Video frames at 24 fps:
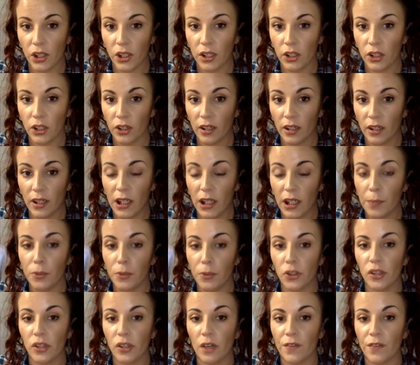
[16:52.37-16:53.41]
You're going to keep
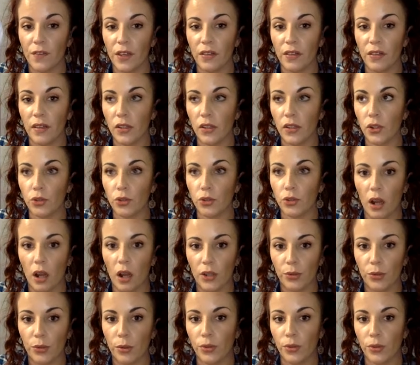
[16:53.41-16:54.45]
yourself in this
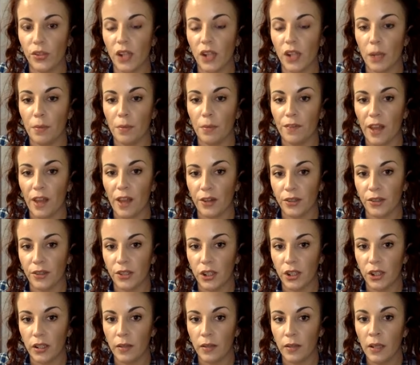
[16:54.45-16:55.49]
crossroads type of
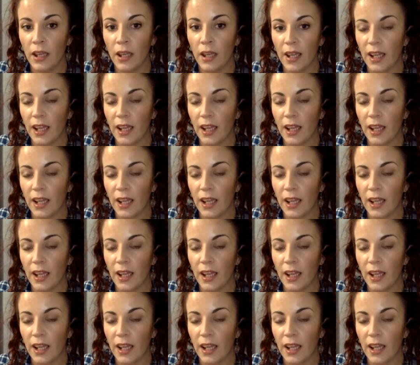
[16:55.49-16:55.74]
energy.